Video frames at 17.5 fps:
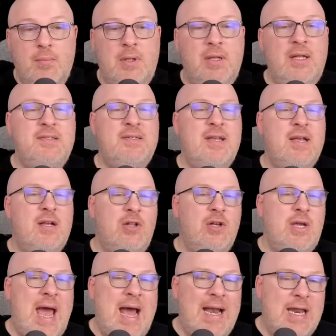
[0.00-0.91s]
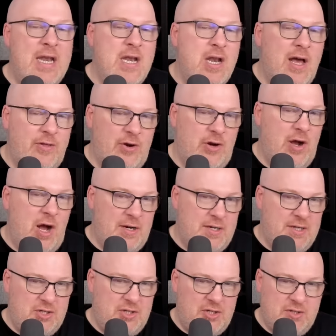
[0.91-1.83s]
But let's take a look at another
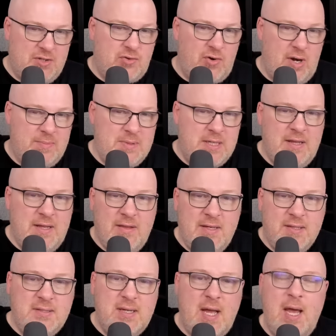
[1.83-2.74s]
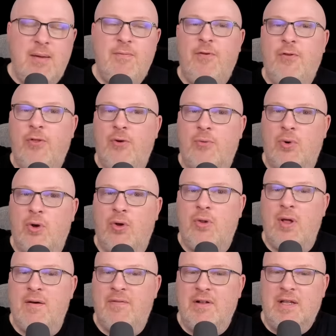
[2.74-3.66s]
audition script, and this time for the
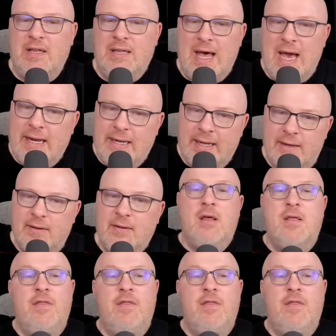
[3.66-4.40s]
role of Elaida.